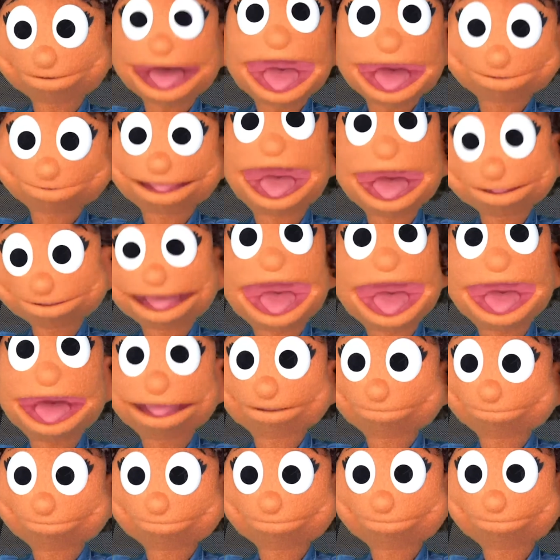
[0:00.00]
trying to
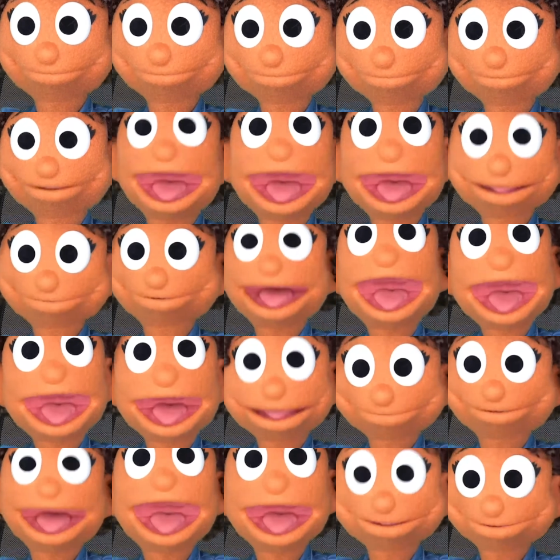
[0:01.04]
decide what I
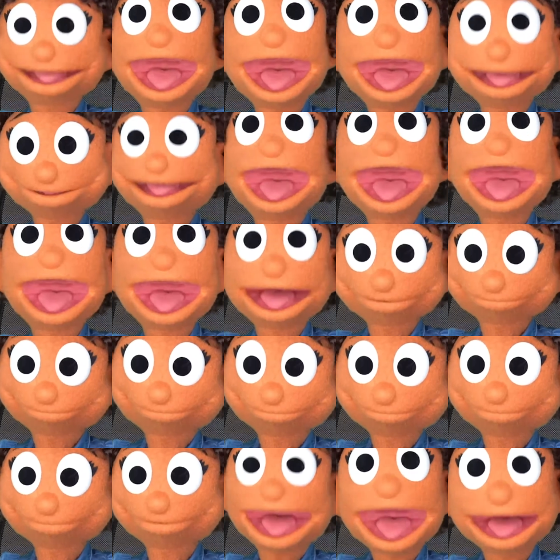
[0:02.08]
want to learn first,
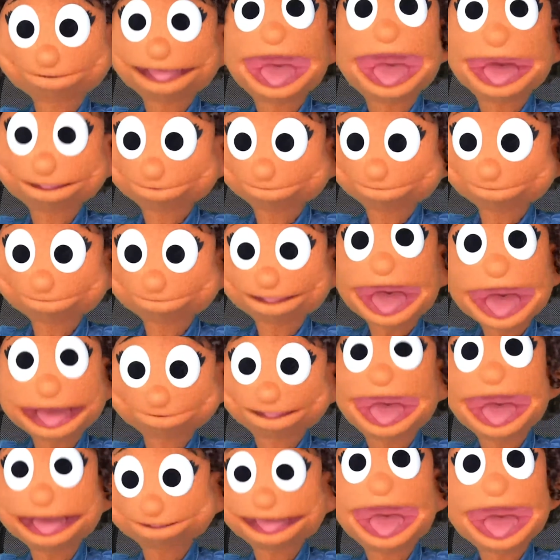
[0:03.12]
to
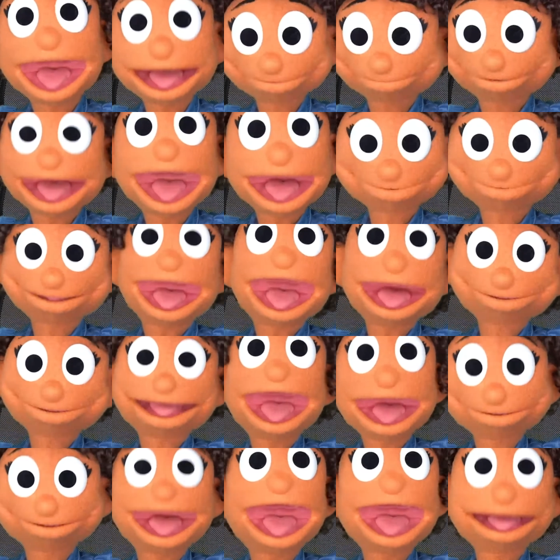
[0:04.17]
get ready for
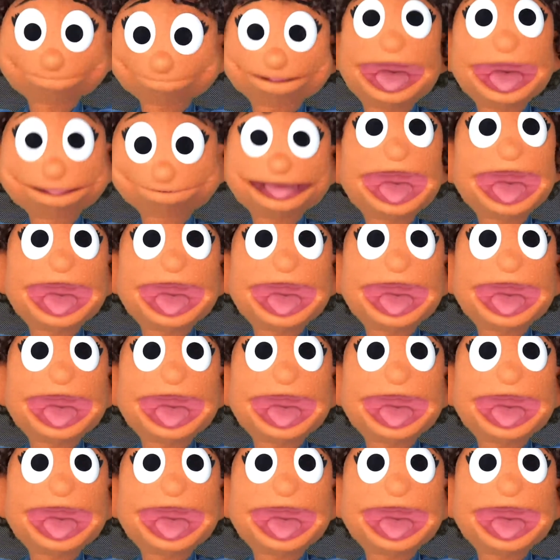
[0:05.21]
growing up and